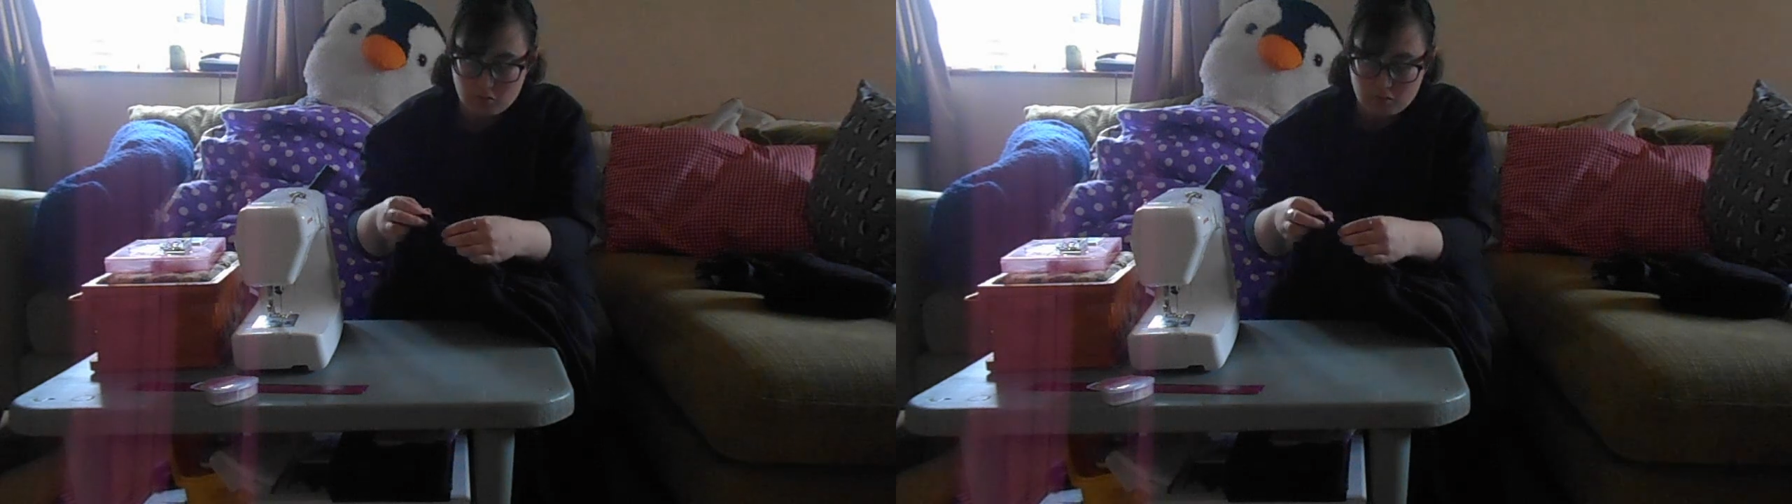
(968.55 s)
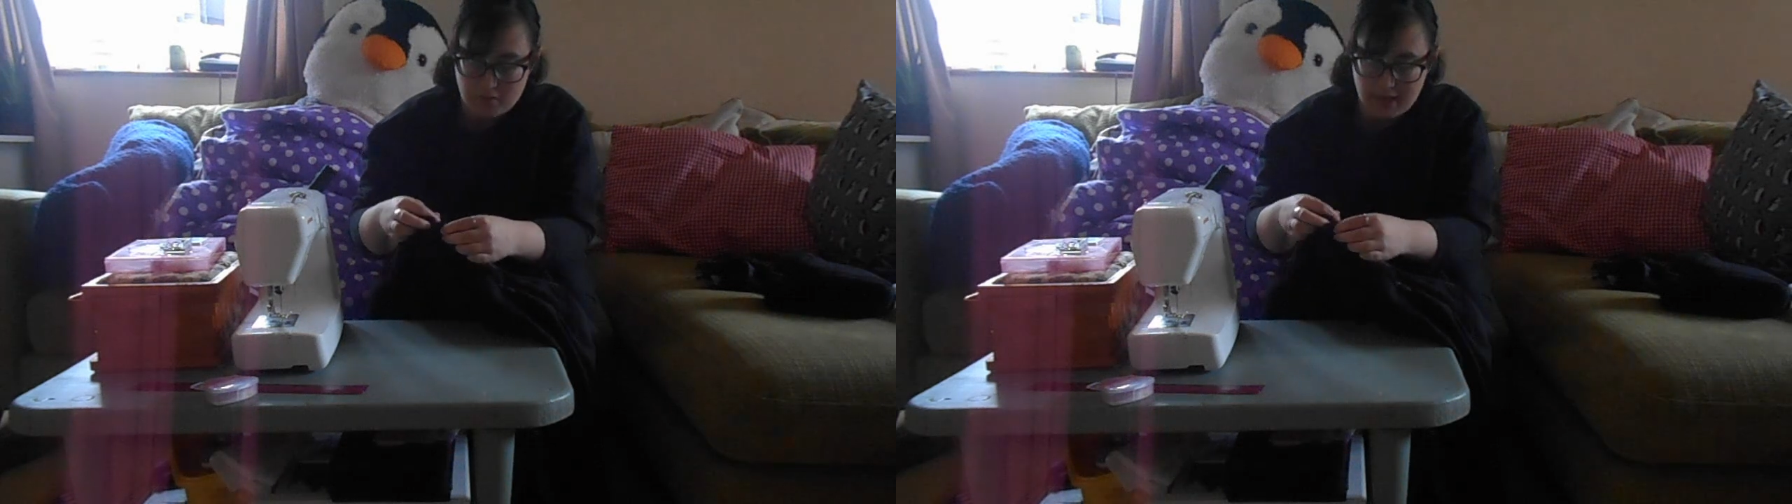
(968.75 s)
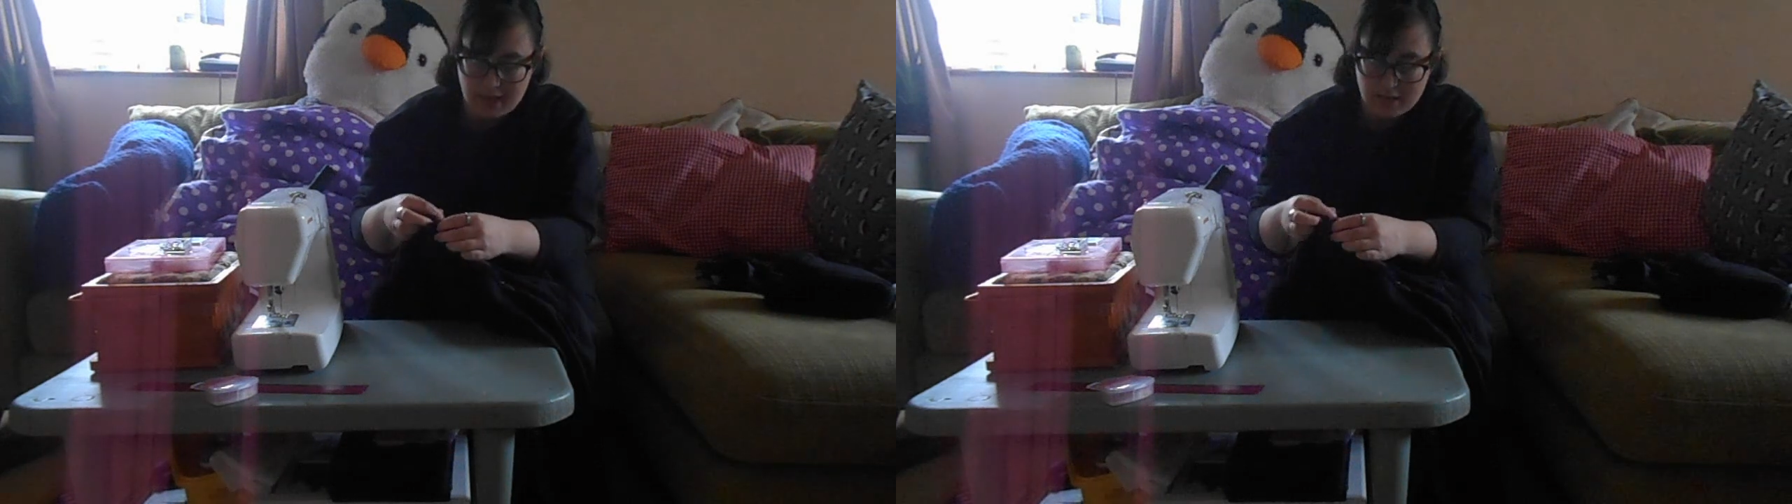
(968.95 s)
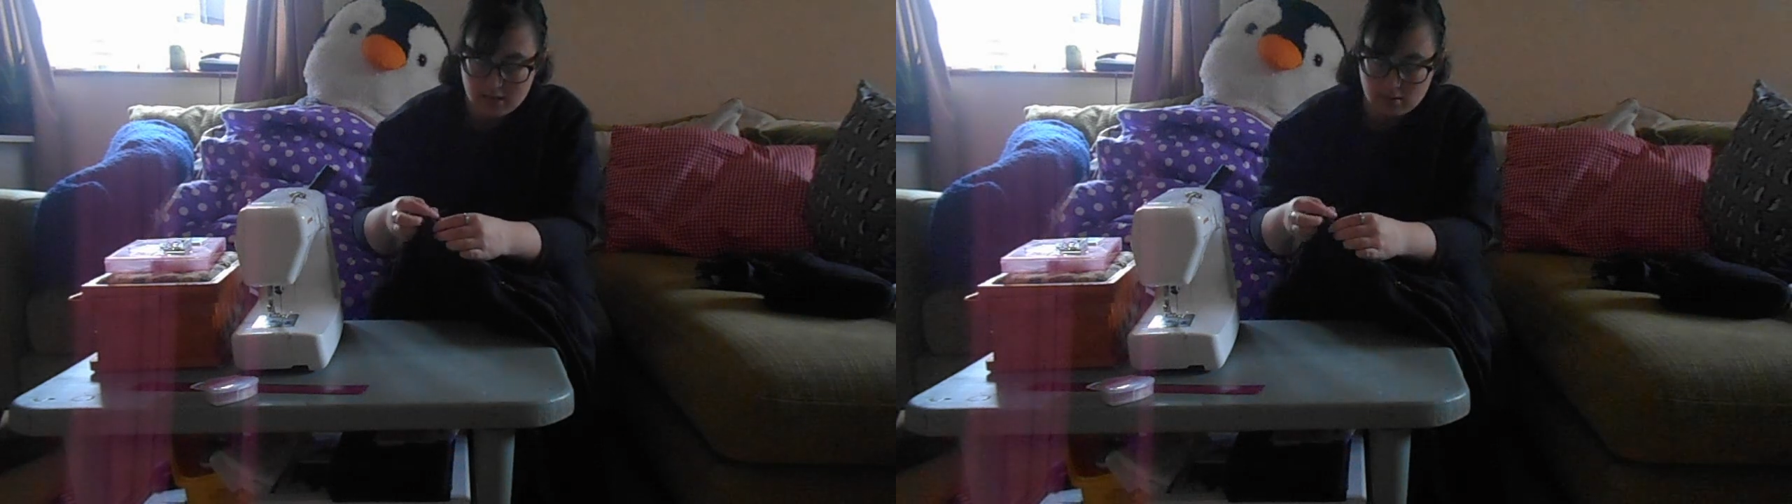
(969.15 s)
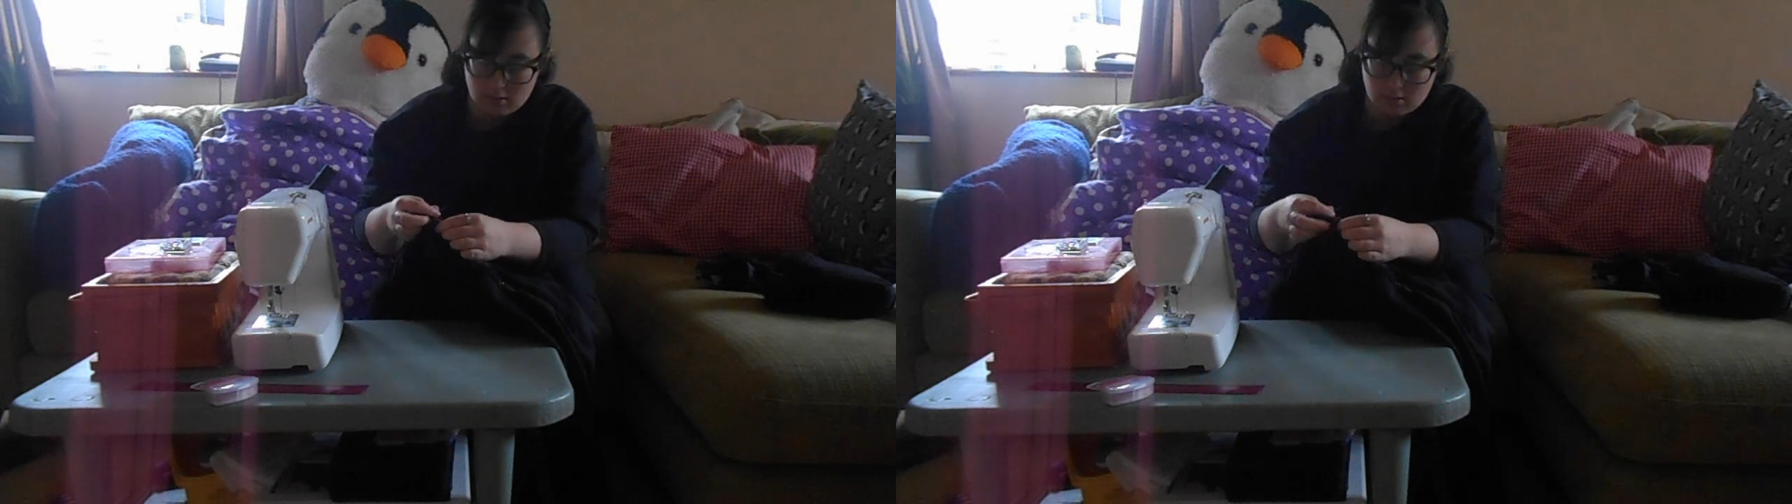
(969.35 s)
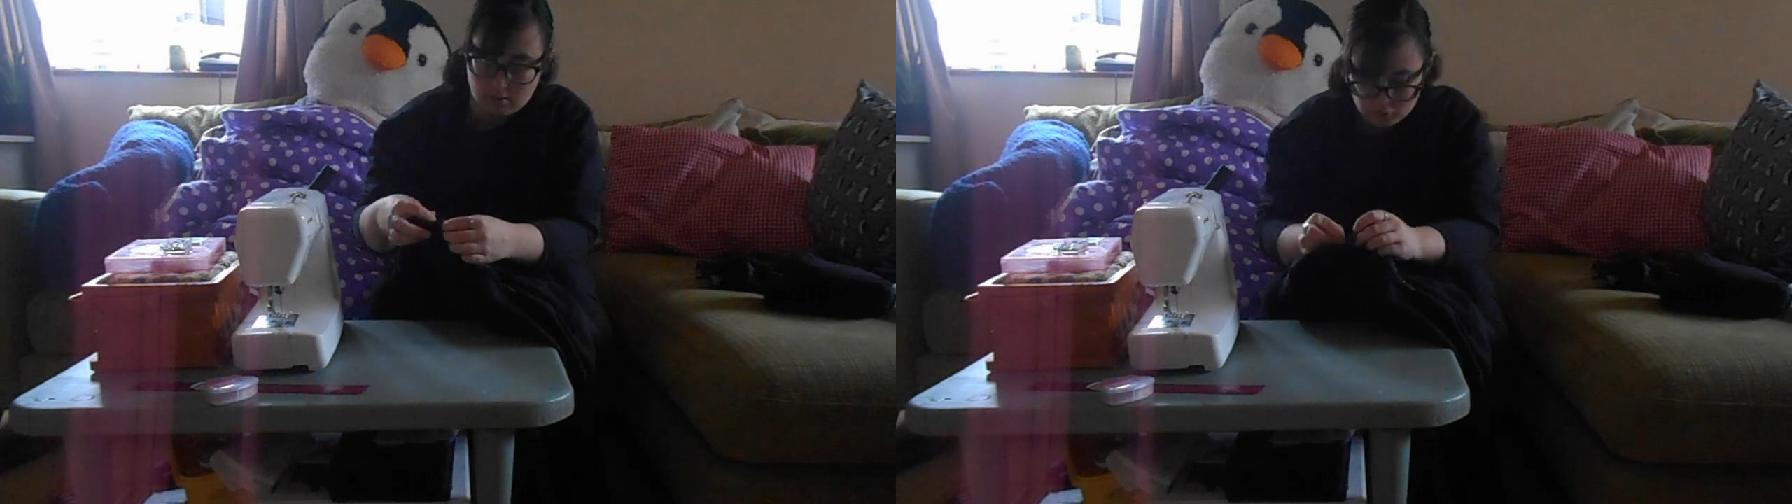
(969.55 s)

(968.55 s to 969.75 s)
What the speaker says: then we'll